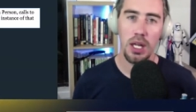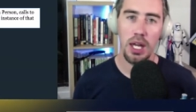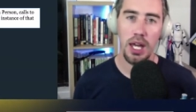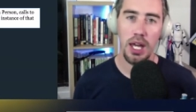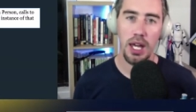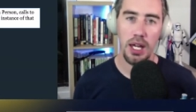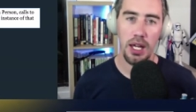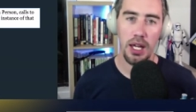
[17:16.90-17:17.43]

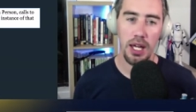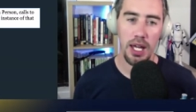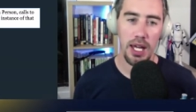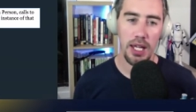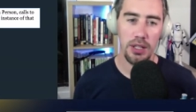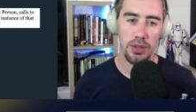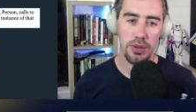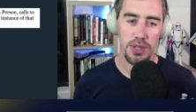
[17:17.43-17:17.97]
uh,
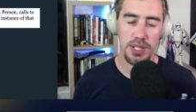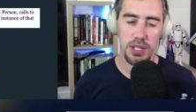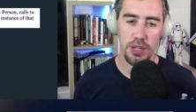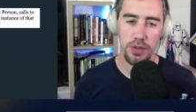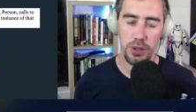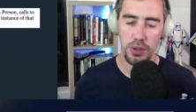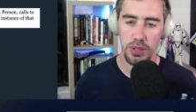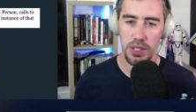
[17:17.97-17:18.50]
and also
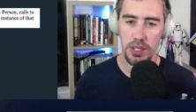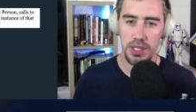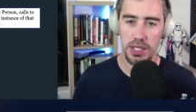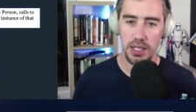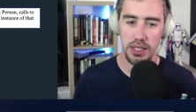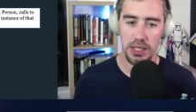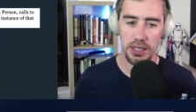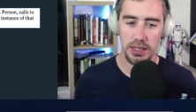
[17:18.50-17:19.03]
if you're using
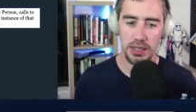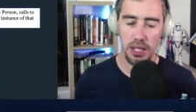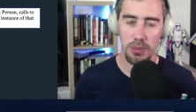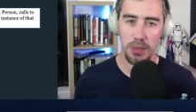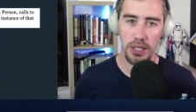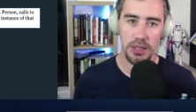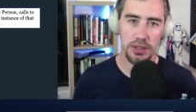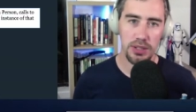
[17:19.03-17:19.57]
any type
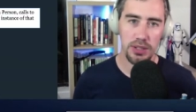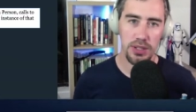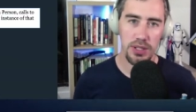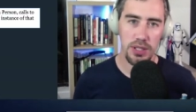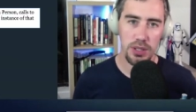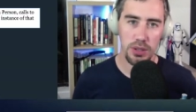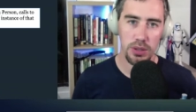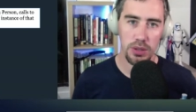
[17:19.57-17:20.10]

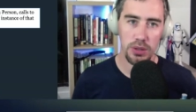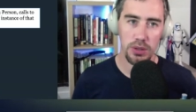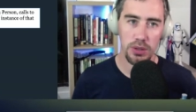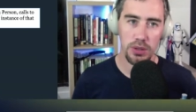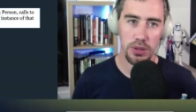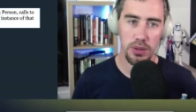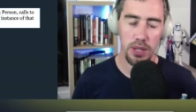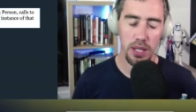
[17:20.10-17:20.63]
linters
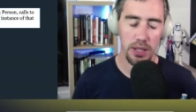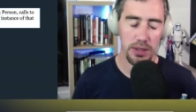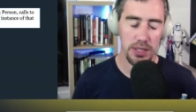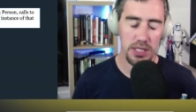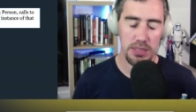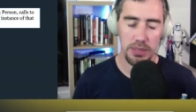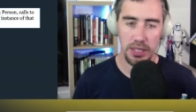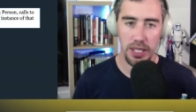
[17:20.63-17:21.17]
or uh,
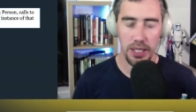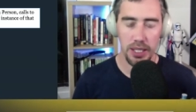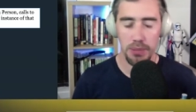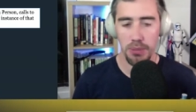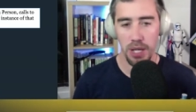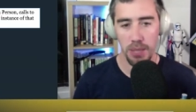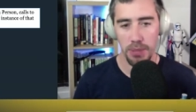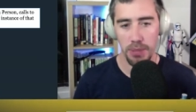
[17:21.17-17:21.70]
something like
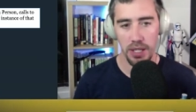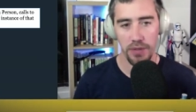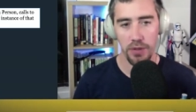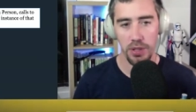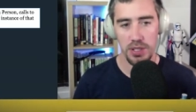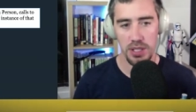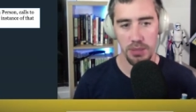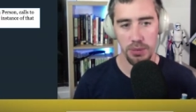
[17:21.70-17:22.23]
MyPy, for
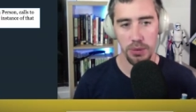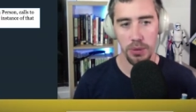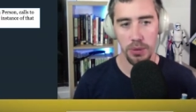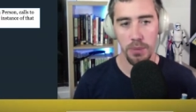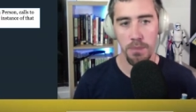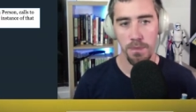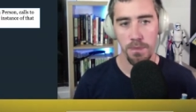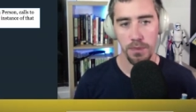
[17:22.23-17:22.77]

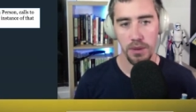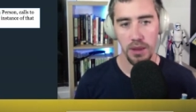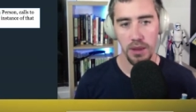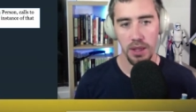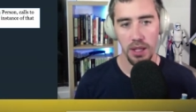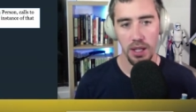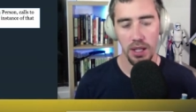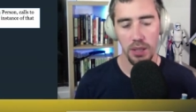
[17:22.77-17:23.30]
example,
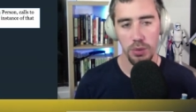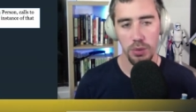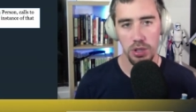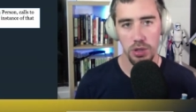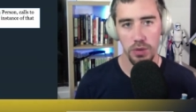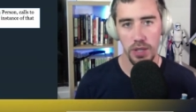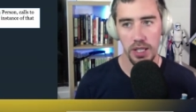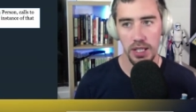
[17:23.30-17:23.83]
uh, it will
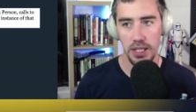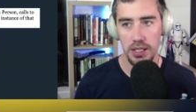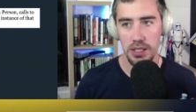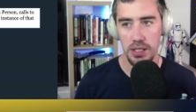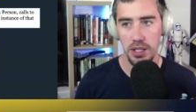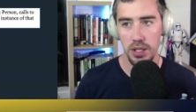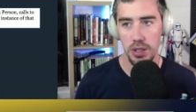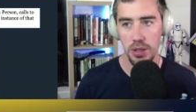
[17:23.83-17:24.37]
correctly
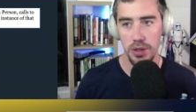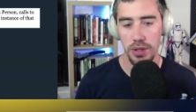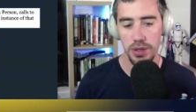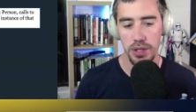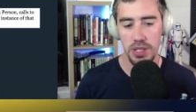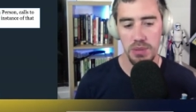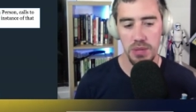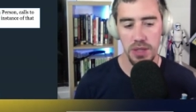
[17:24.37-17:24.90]
know that
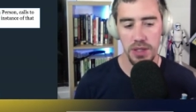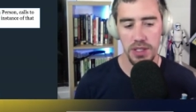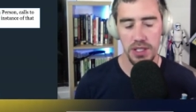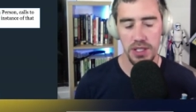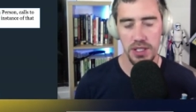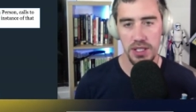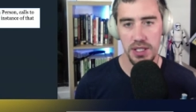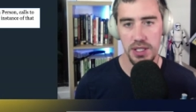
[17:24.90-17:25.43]
those methods
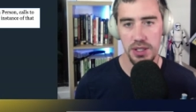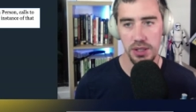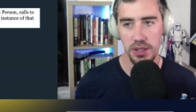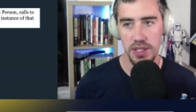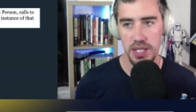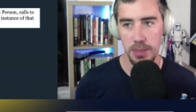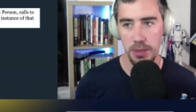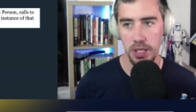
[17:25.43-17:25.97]
exist on the
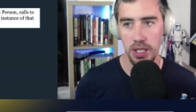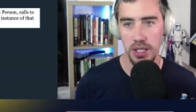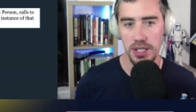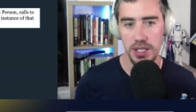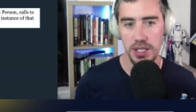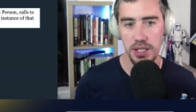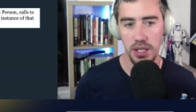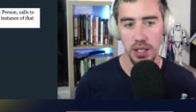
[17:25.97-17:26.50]

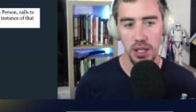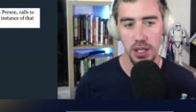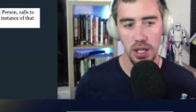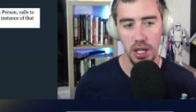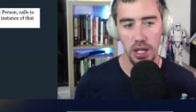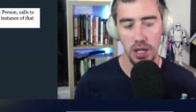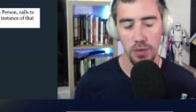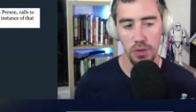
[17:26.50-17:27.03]
subclass
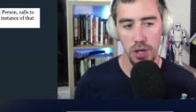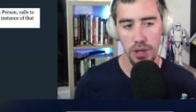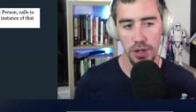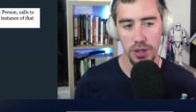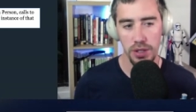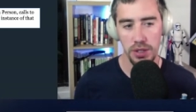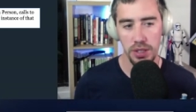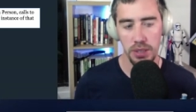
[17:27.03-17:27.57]
uh, rather
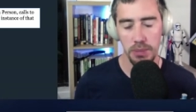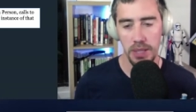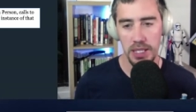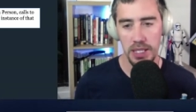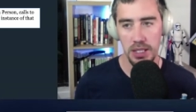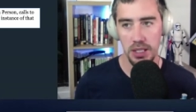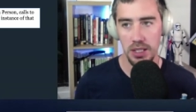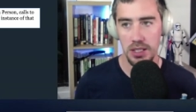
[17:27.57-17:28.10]
than the base
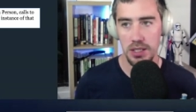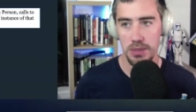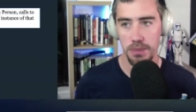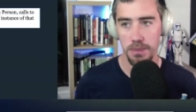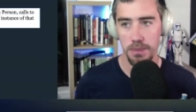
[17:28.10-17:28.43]
class.